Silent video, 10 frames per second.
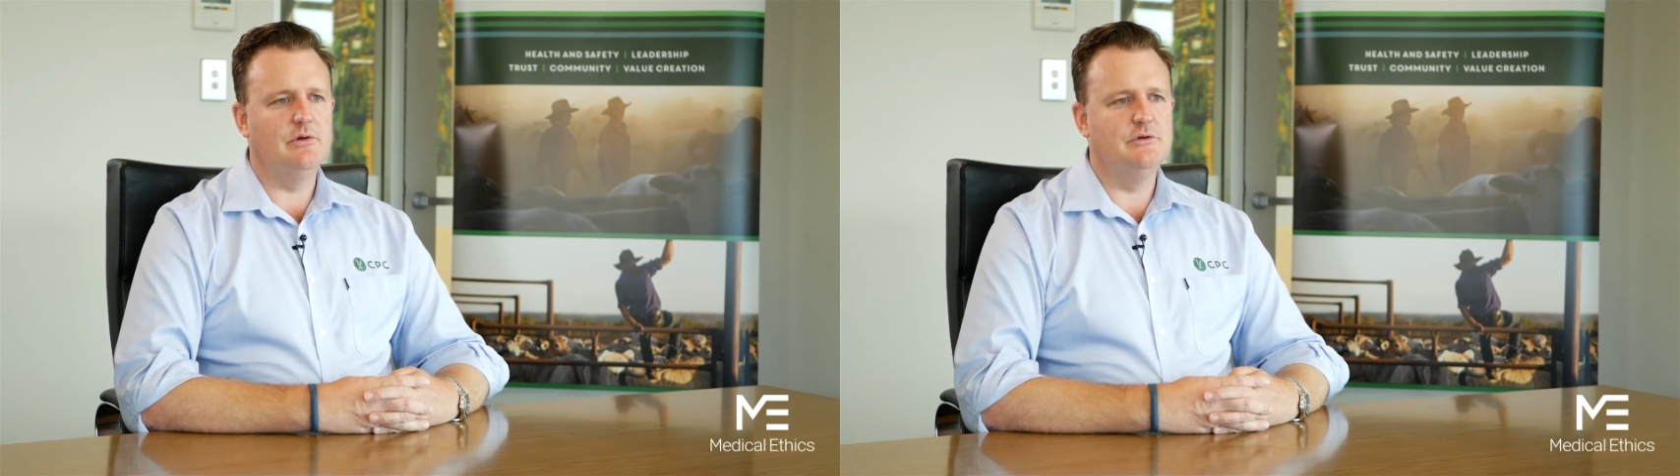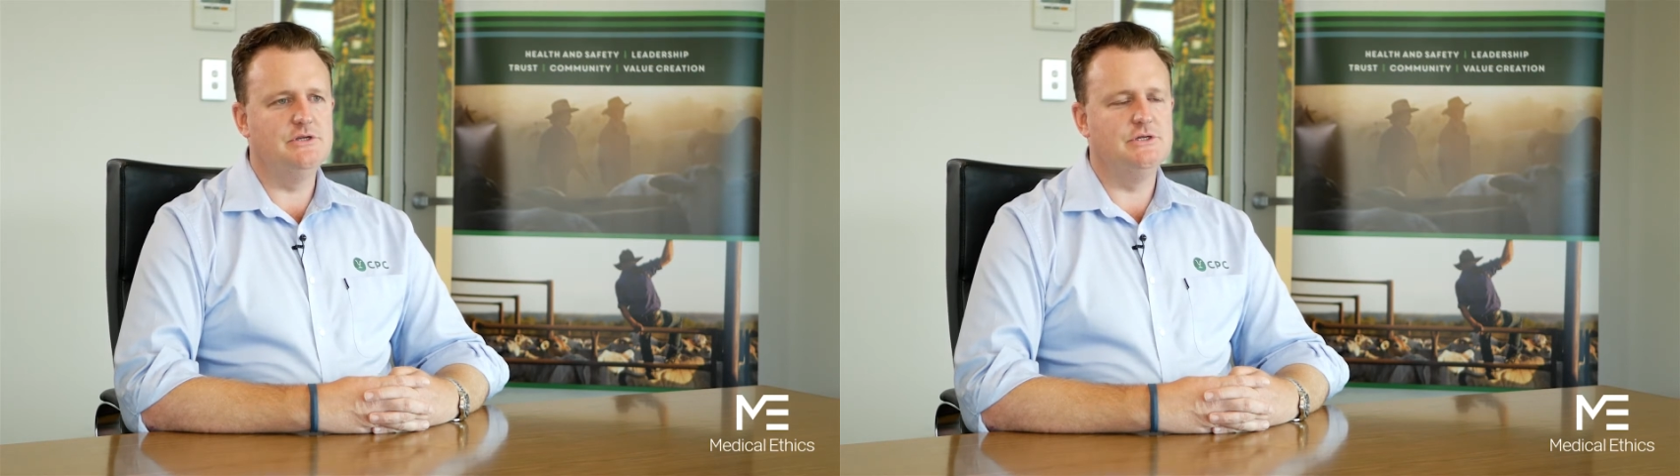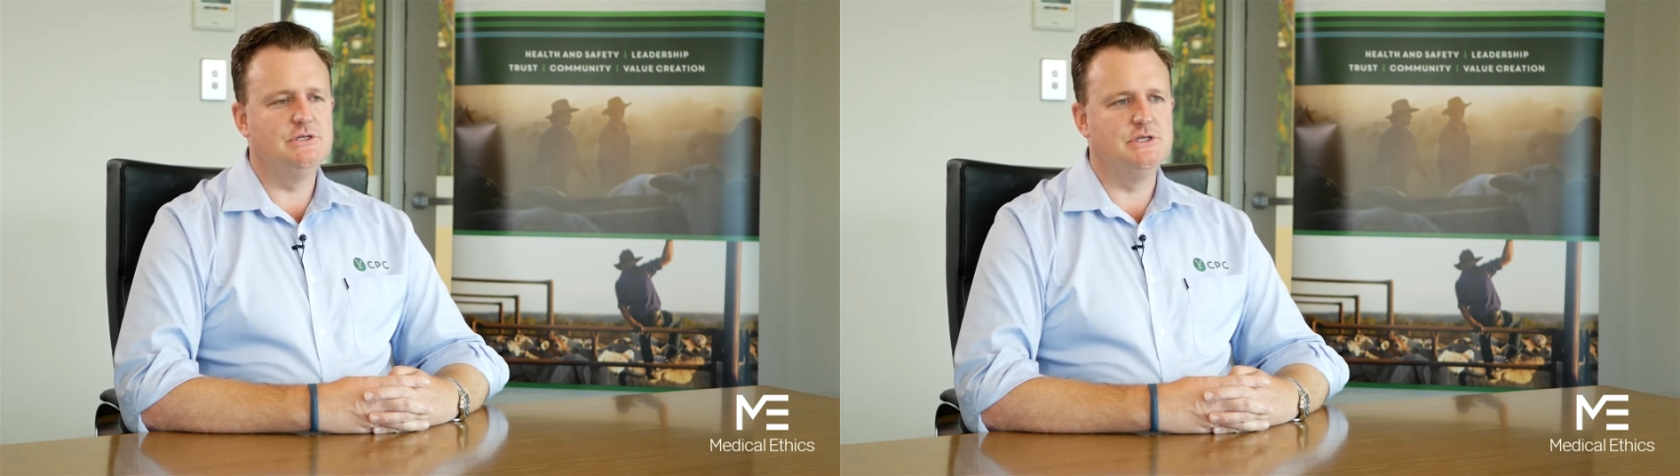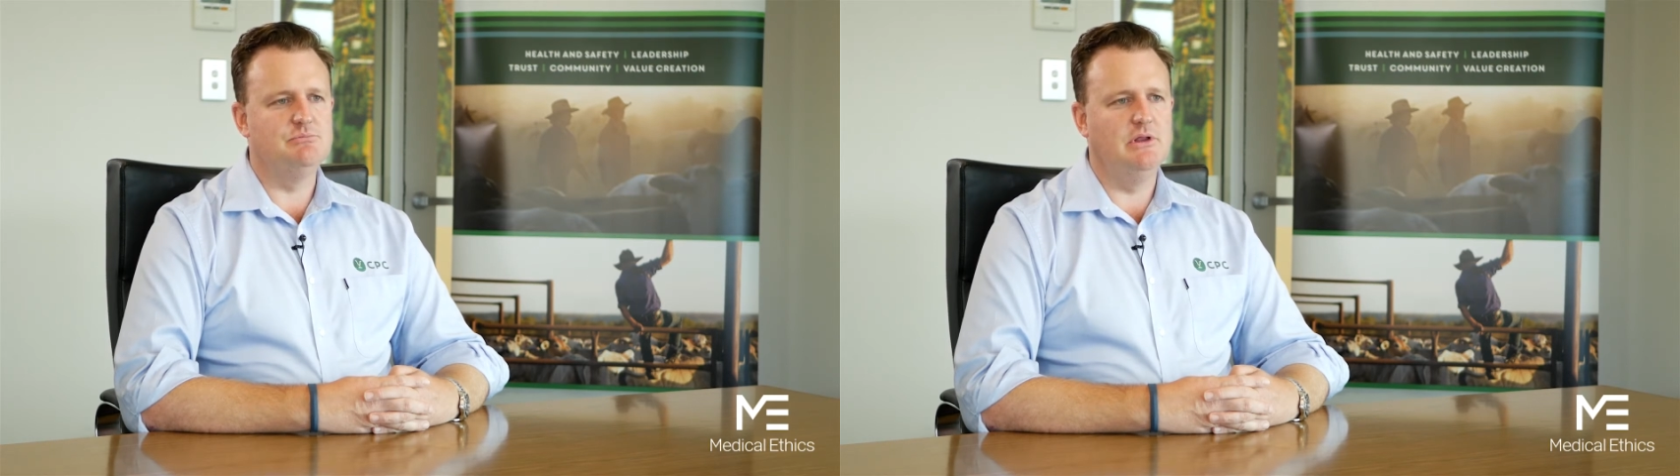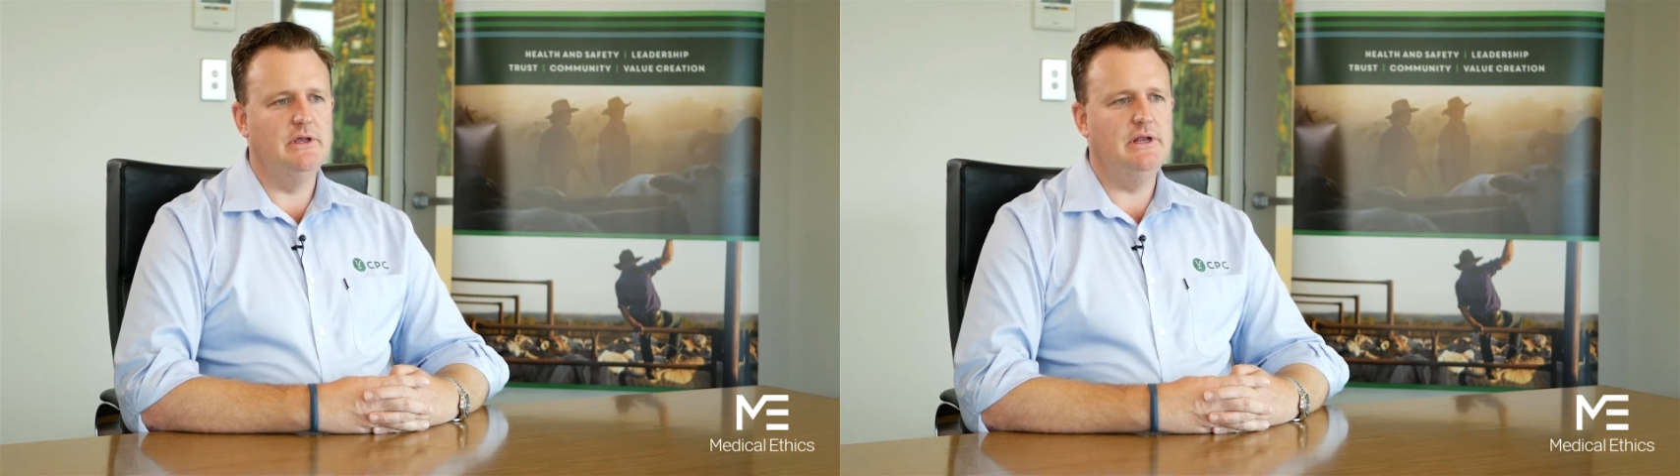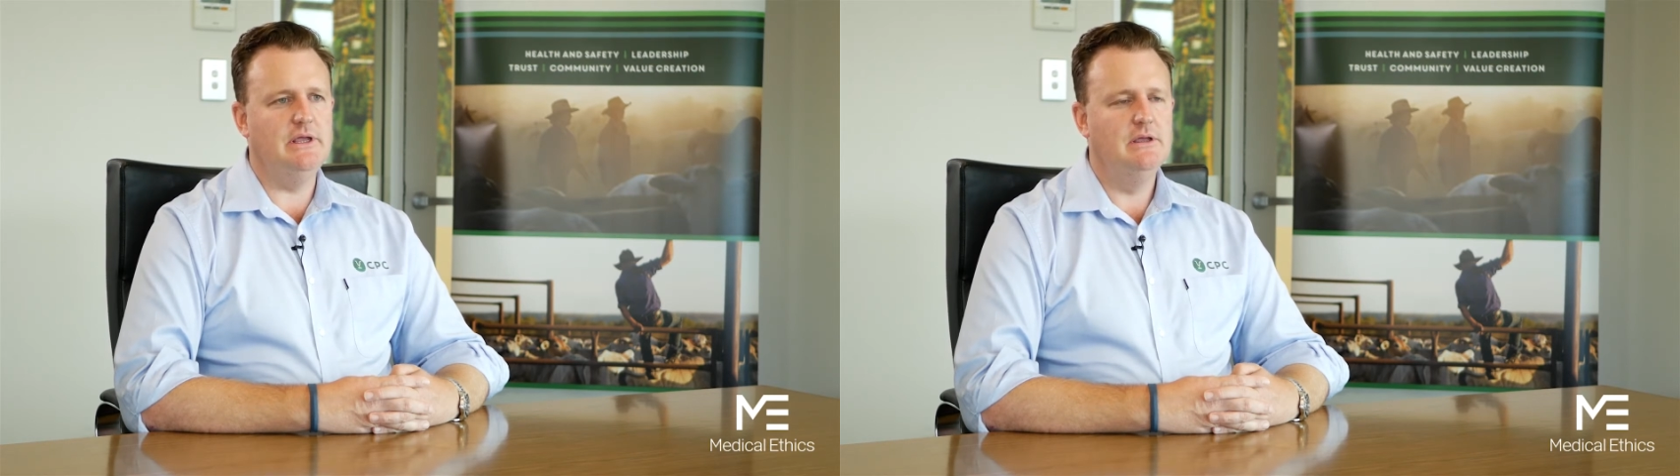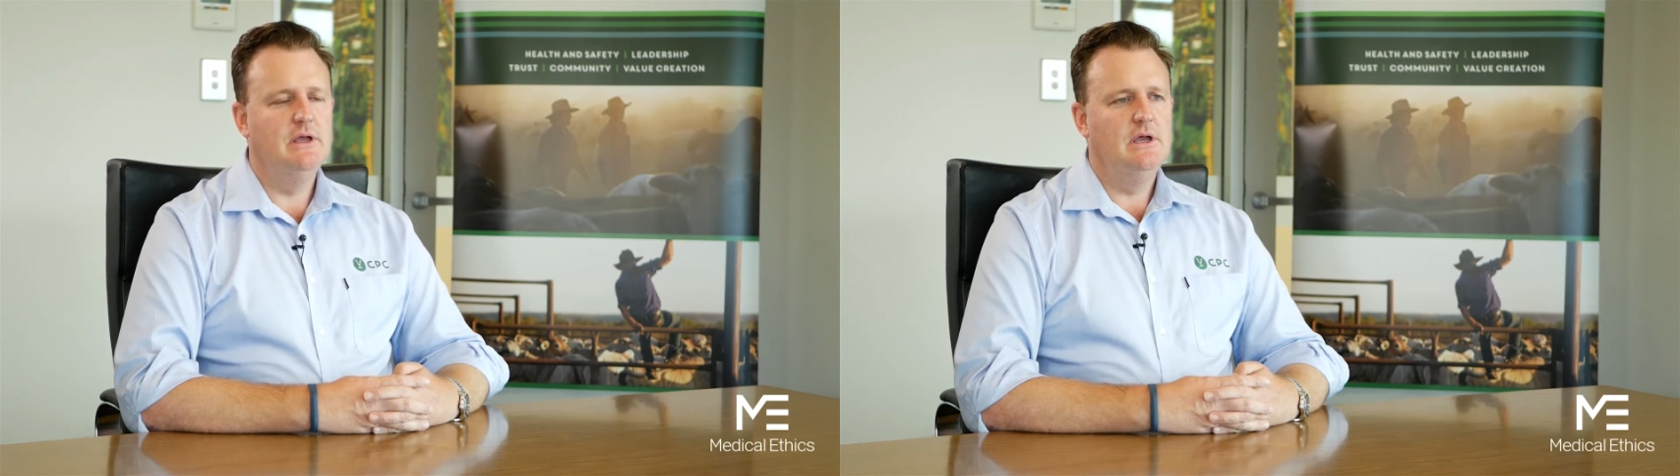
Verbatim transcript: but reduces bleeding.